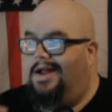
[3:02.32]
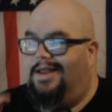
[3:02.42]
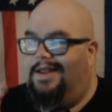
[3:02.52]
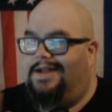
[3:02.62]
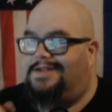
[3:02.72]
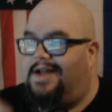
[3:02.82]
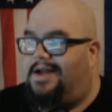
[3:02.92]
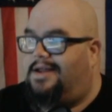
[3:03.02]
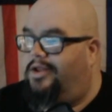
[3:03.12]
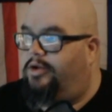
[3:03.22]
Let's
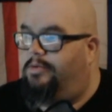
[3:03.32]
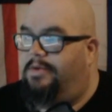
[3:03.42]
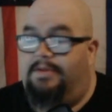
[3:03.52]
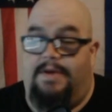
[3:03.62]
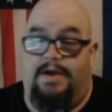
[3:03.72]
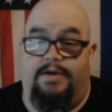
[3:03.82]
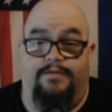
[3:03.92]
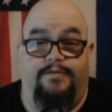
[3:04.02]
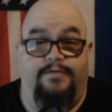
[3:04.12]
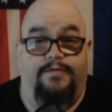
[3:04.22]
talk a little bit
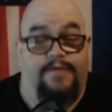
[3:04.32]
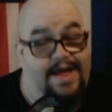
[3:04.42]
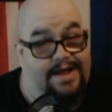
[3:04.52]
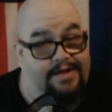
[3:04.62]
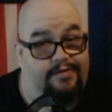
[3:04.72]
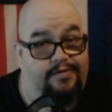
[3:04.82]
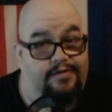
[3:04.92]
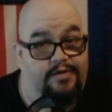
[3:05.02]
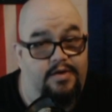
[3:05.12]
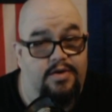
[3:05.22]
about facts,
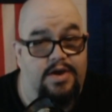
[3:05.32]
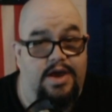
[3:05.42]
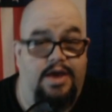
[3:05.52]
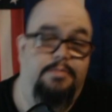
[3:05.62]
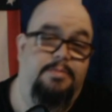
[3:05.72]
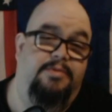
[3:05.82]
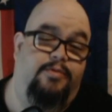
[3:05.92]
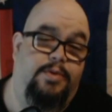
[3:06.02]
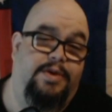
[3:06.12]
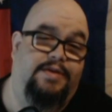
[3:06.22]
okay,
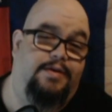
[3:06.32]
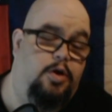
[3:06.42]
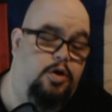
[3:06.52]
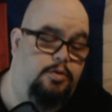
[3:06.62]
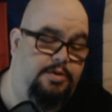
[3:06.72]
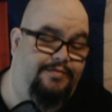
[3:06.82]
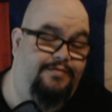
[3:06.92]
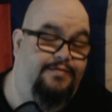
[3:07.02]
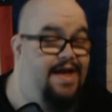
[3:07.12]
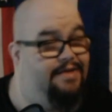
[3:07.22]
before we get to karma.
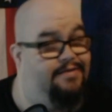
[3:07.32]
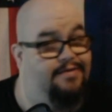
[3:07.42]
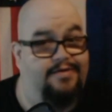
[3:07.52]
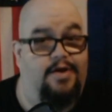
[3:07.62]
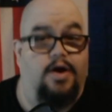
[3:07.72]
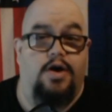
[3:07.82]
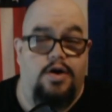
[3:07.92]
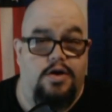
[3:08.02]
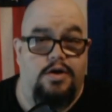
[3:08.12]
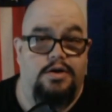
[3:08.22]
Facts
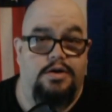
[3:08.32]
are